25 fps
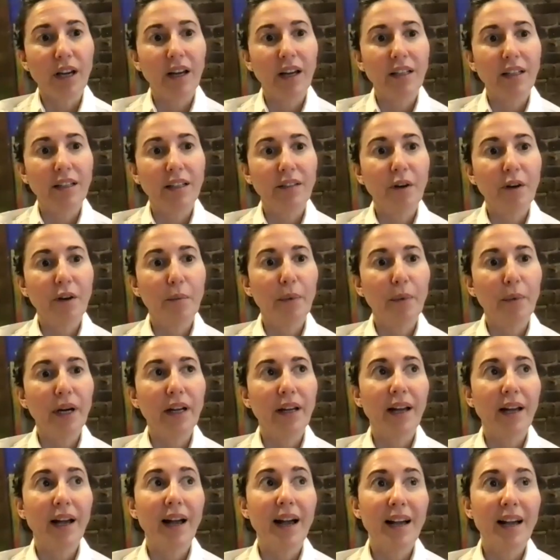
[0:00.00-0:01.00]
And if I might
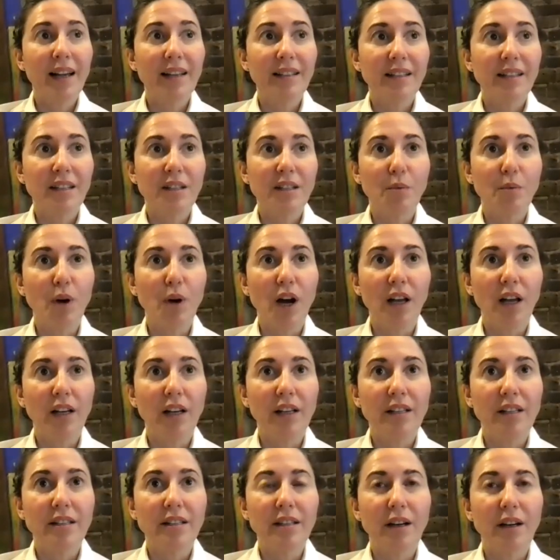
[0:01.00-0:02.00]
add as well,
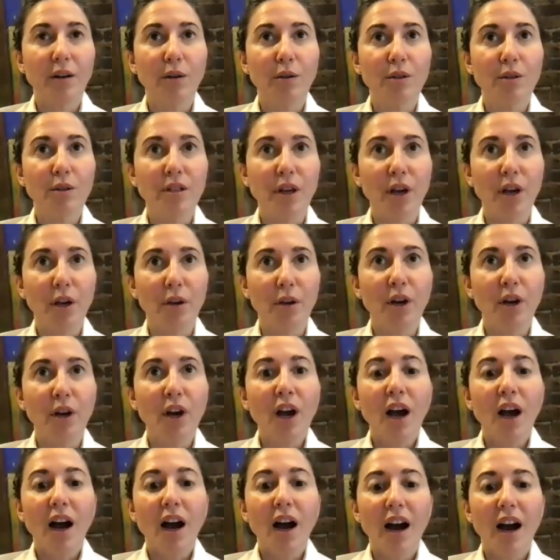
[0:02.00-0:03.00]
is also
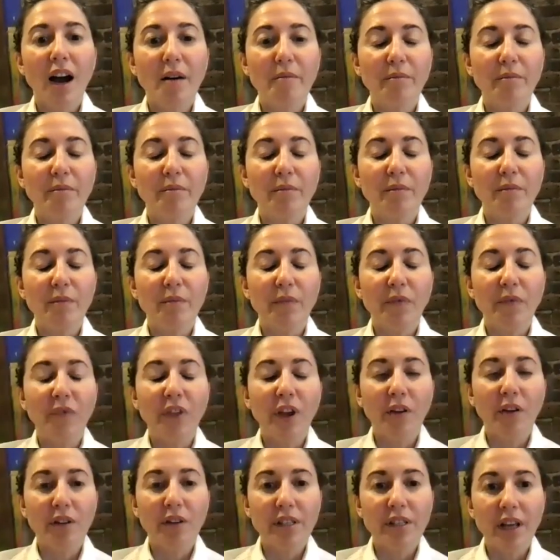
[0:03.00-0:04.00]

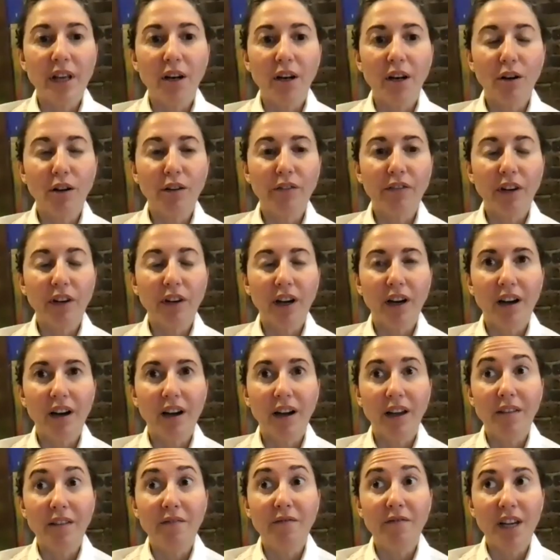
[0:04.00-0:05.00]
there is a lot of
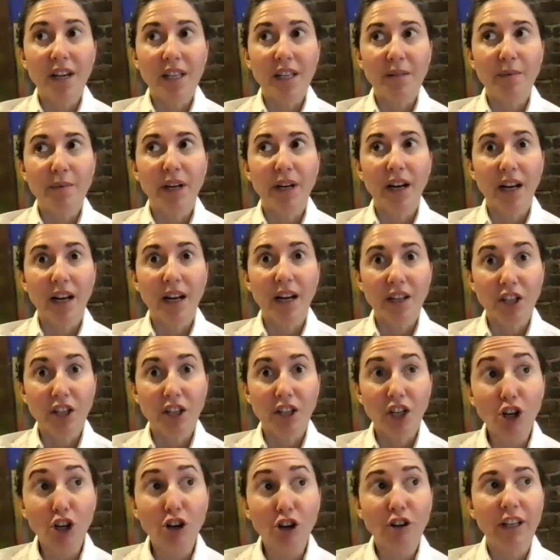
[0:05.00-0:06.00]
investment and
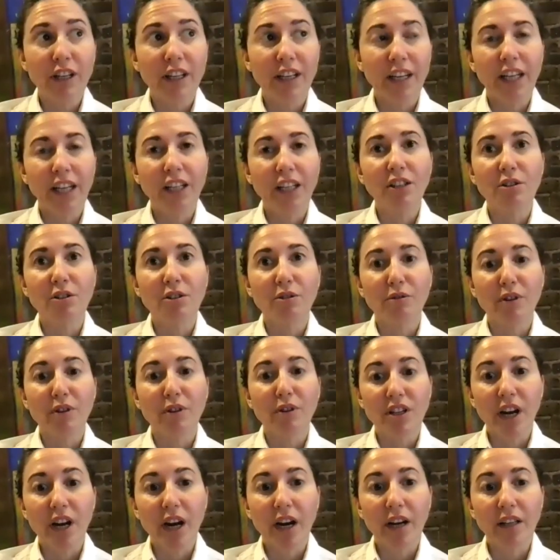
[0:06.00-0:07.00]
actually looking into
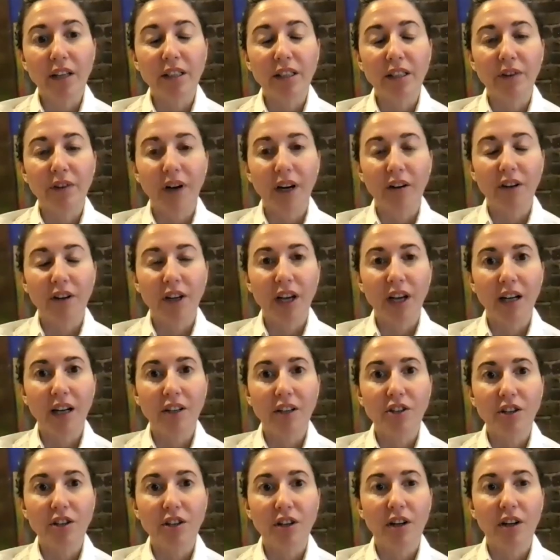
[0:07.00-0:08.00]
regenerative
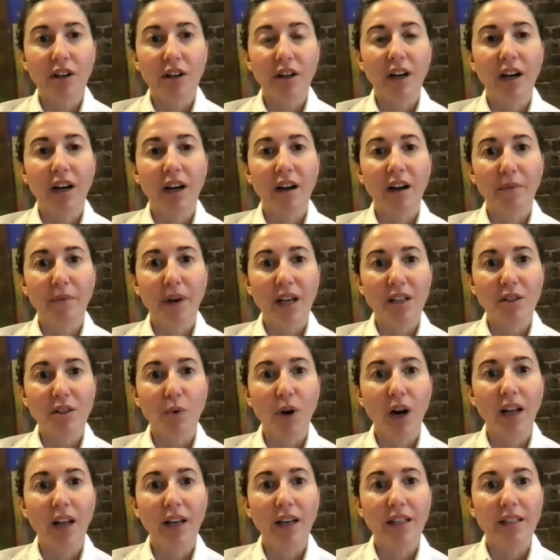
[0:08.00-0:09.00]
agriculture as
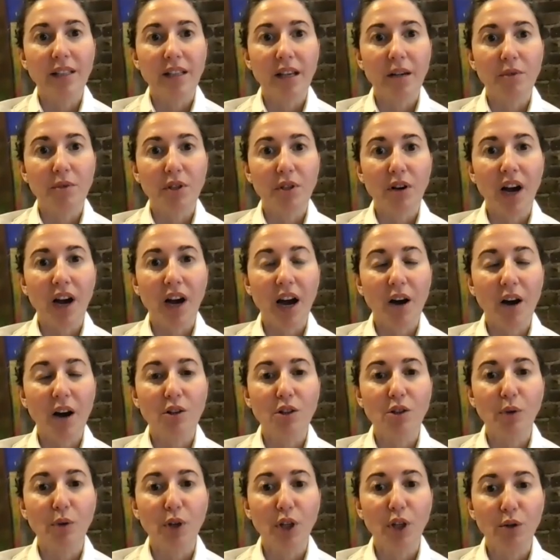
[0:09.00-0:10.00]
well, in terms of how
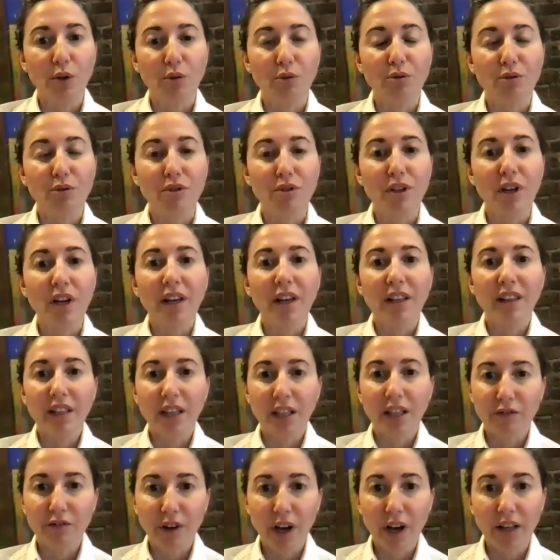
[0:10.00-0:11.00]
do we use the
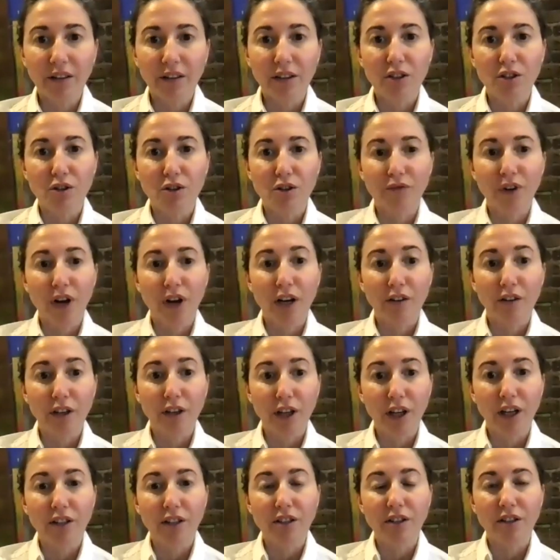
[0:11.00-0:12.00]
advantage of
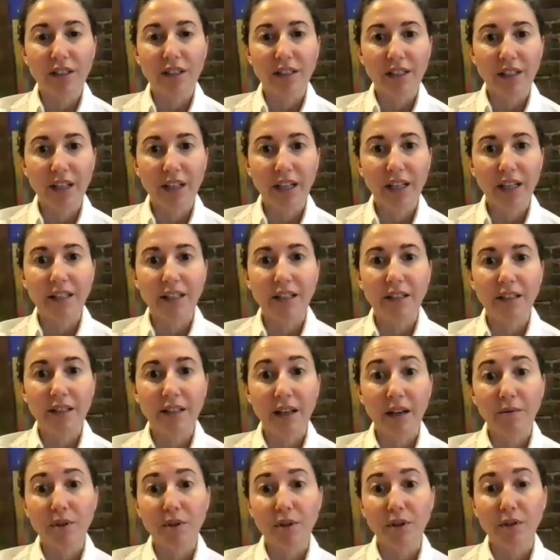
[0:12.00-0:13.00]
agriculture as it is, in
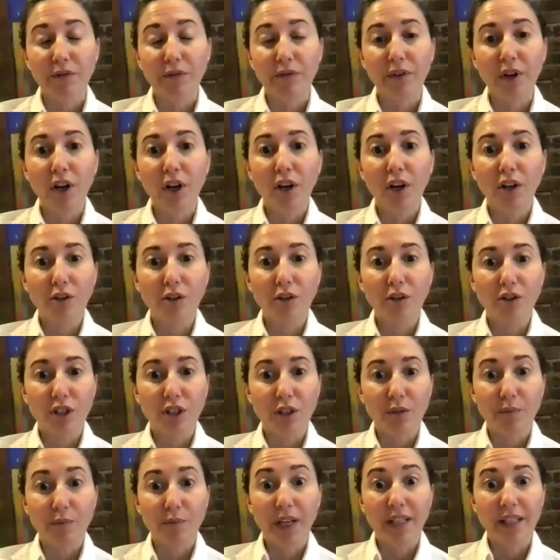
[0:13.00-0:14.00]
terms of not
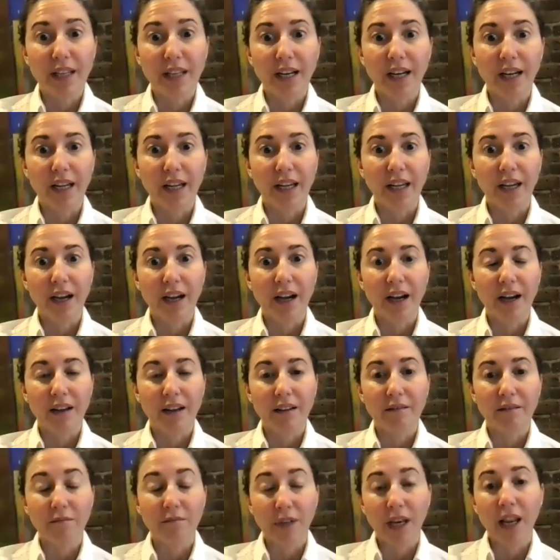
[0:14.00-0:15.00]
just basically
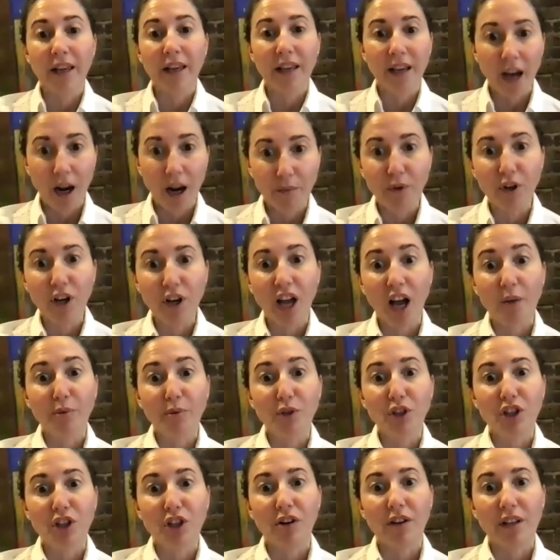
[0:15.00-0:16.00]
like carbon
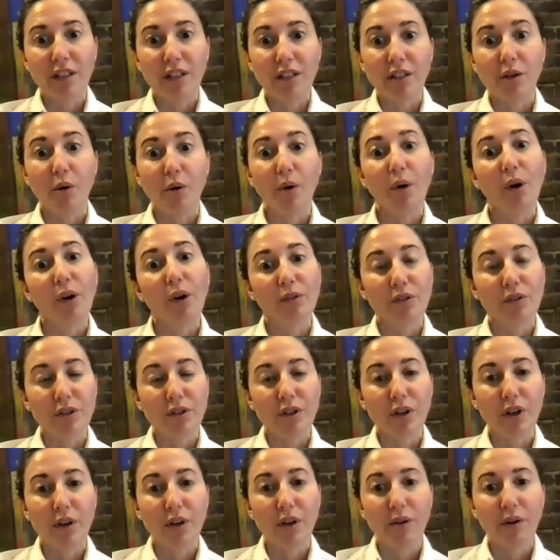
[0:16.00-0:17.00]
capture and so on.
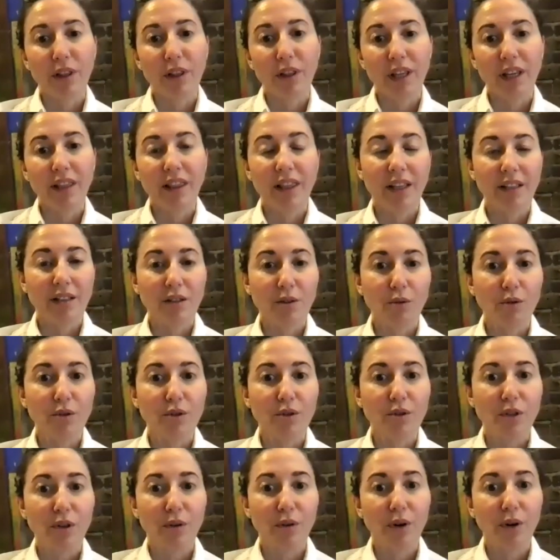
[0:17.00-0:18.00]
So I think that's
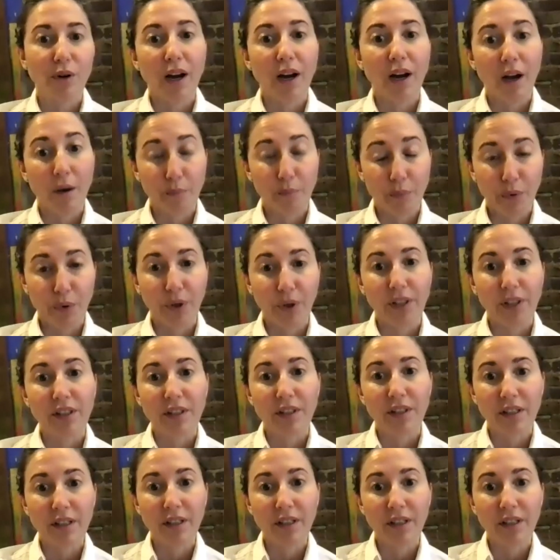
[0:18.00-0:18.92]
also a point.